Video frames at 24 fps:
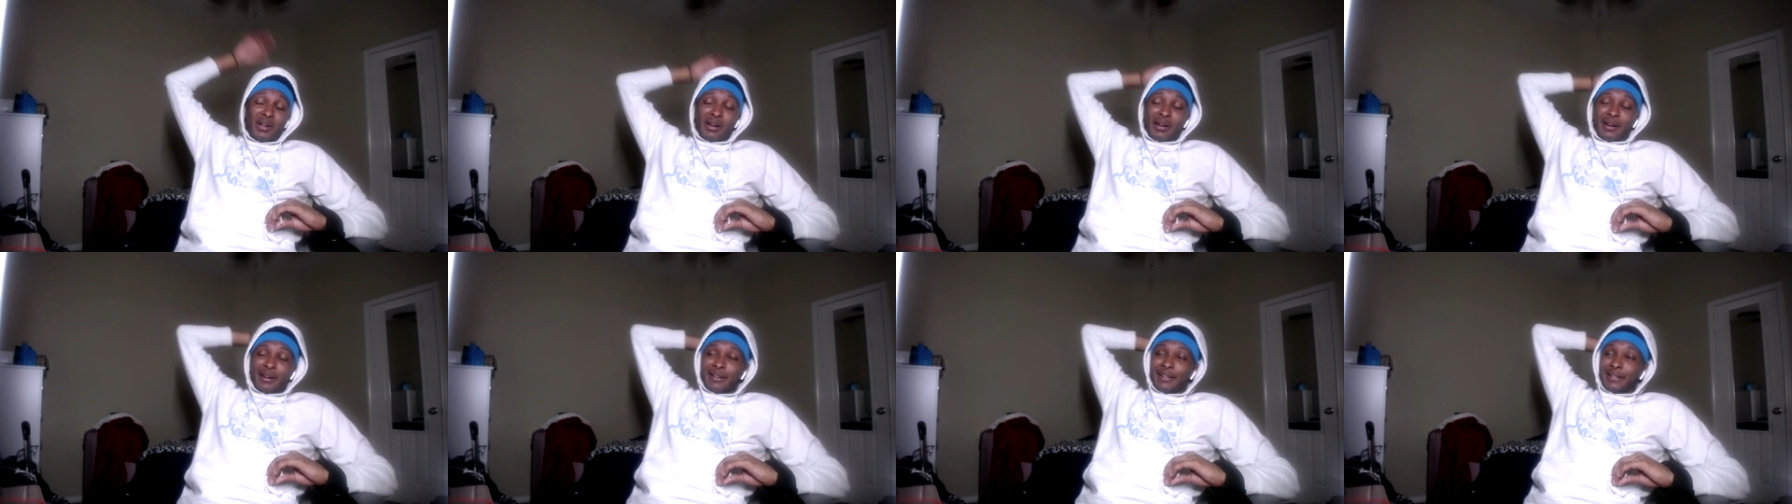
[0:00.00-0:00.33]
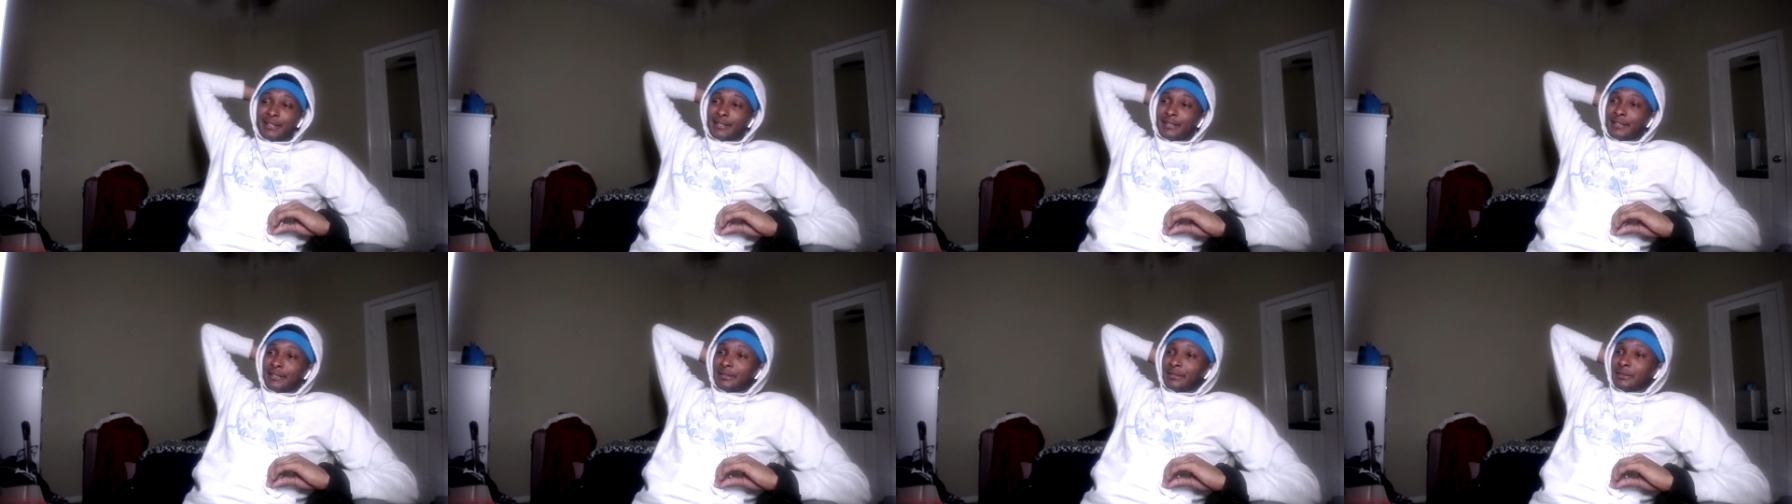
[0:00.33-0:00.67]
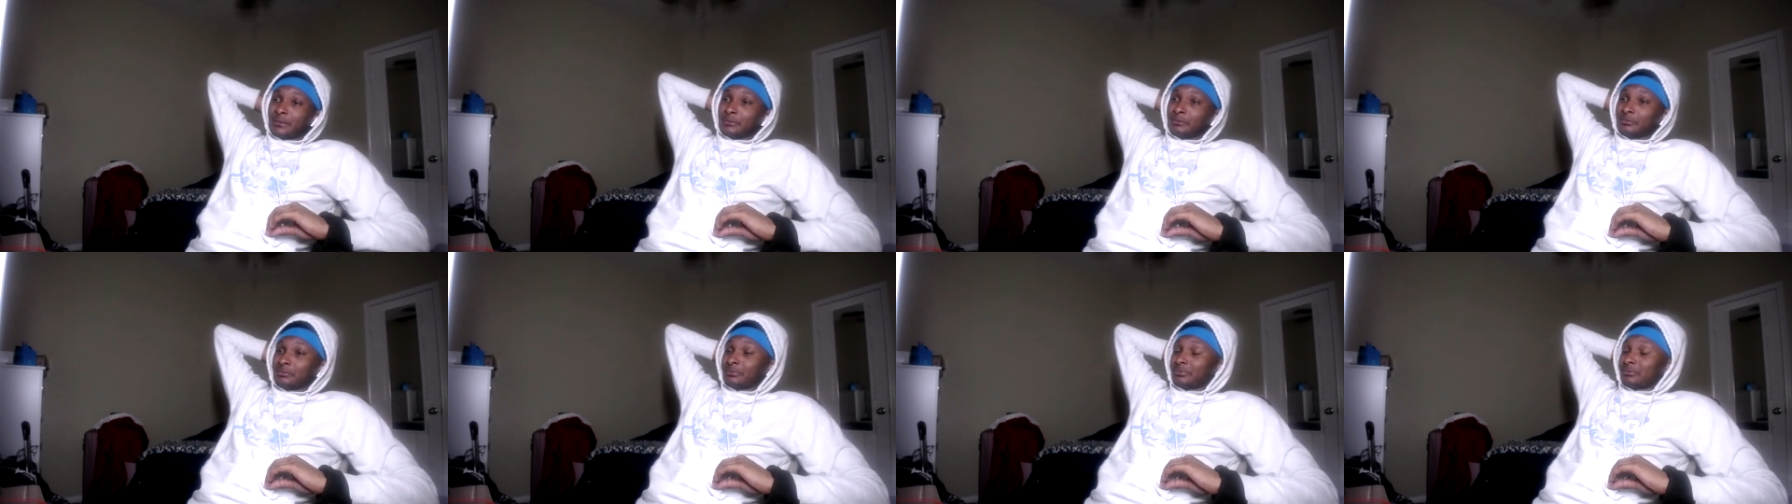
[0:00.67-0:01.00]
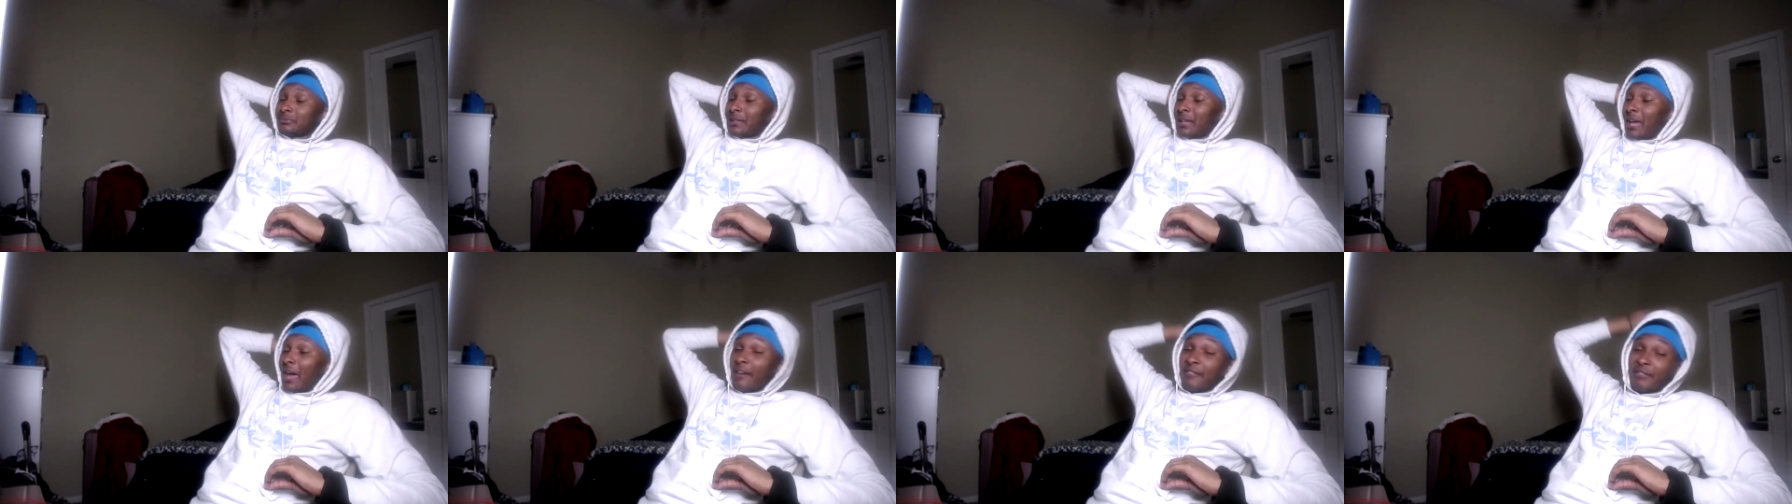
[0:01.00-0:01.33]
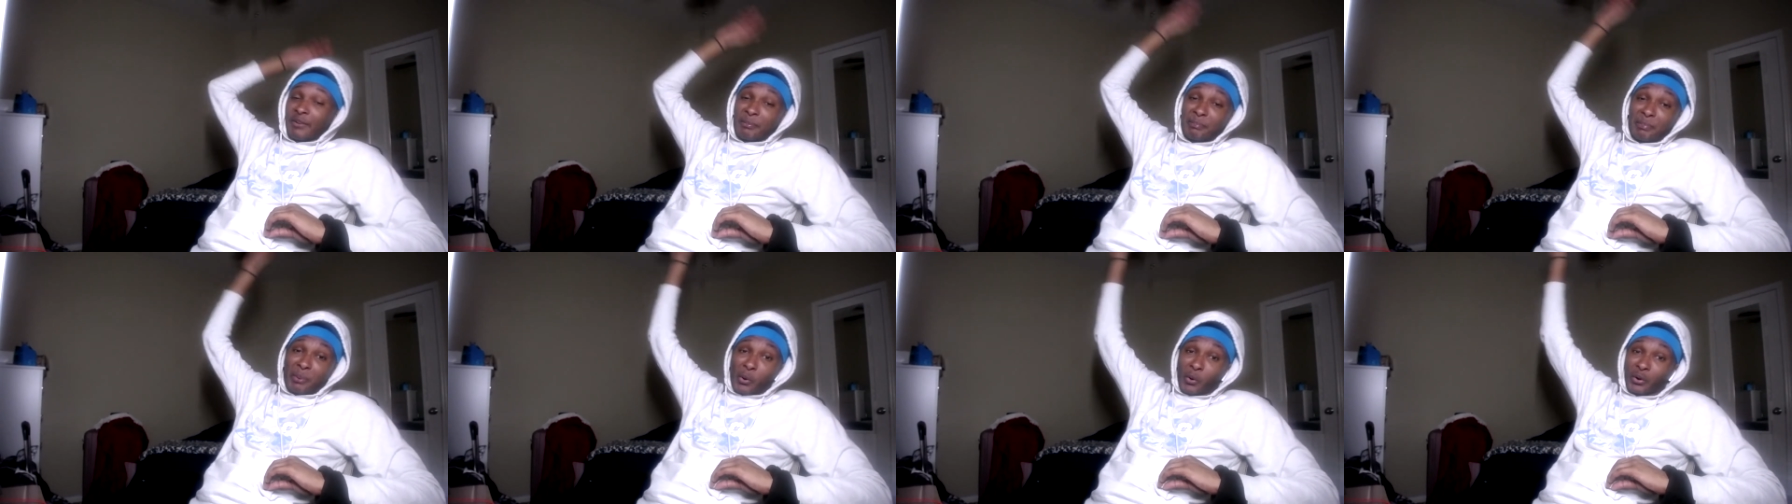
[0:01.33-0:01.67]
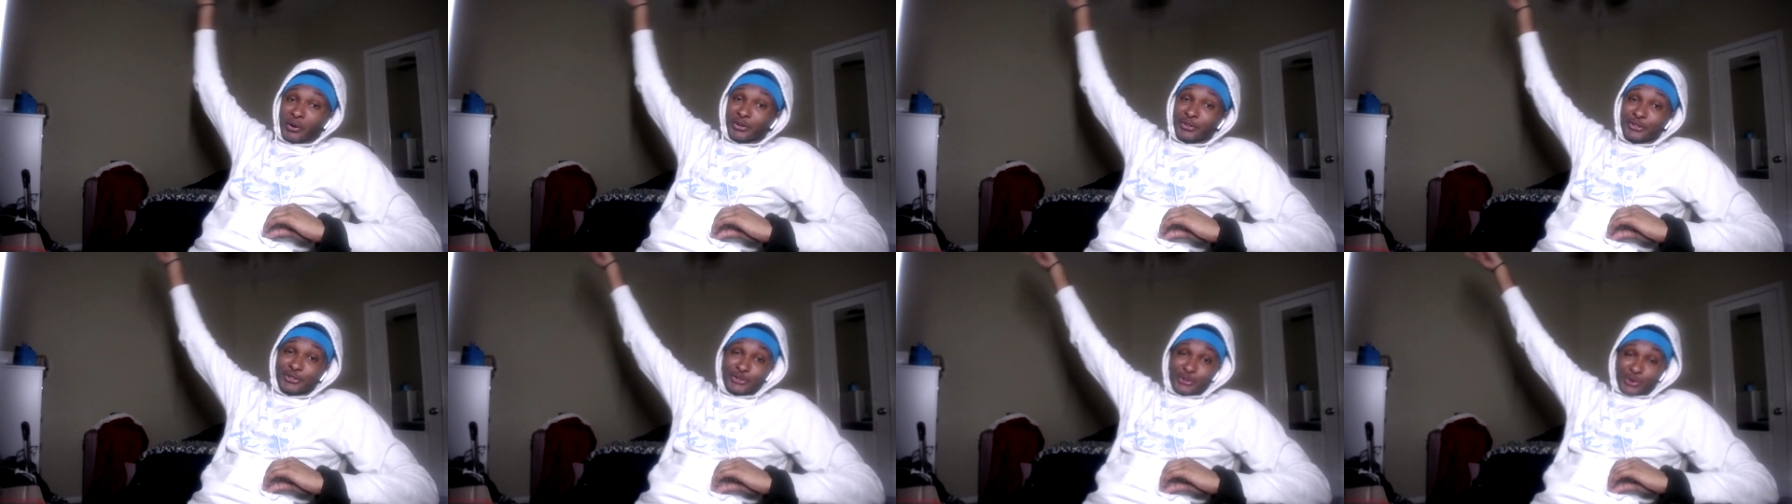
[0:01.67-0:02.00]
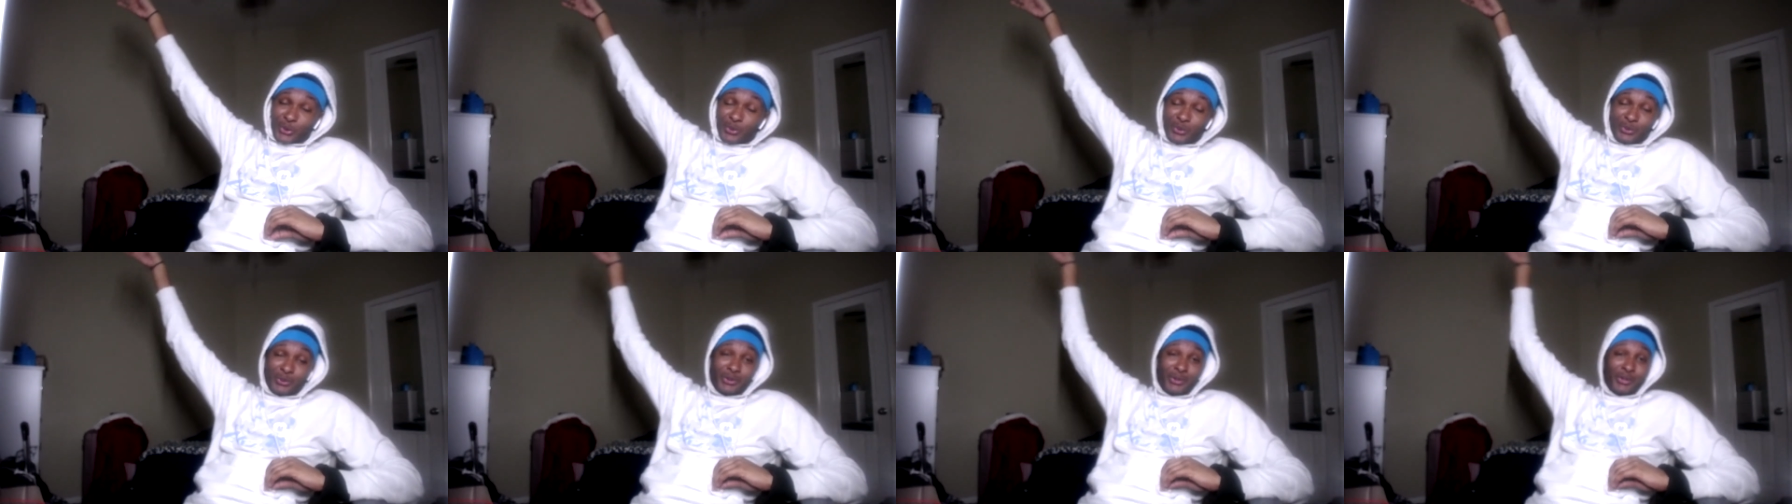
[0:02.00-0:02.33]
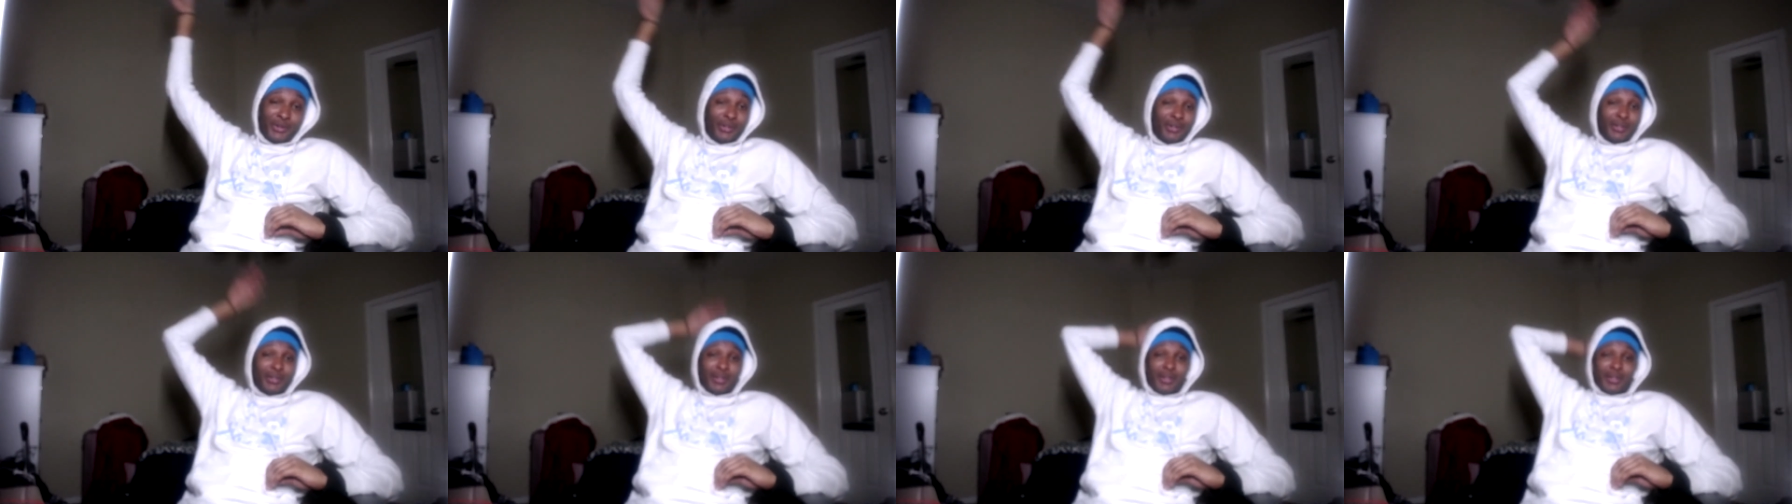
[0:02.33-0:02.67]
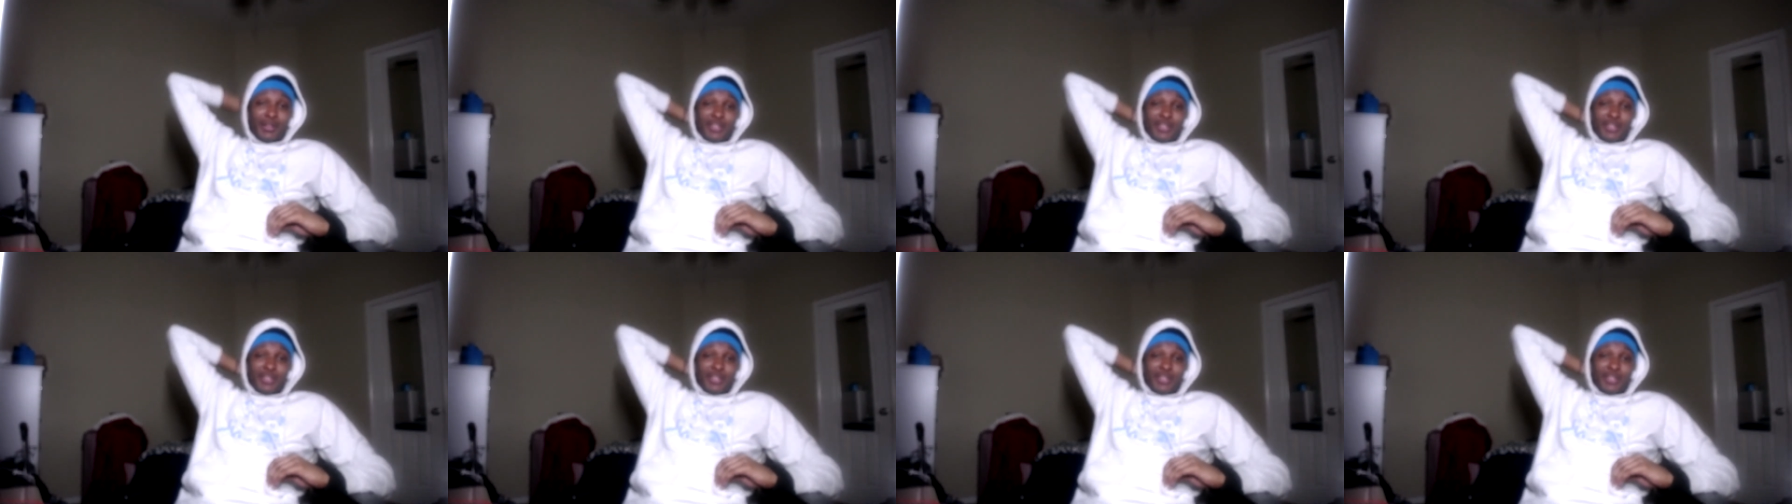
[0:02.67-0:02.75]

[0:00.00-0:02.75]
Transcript: um, Kevin Porter Jr.,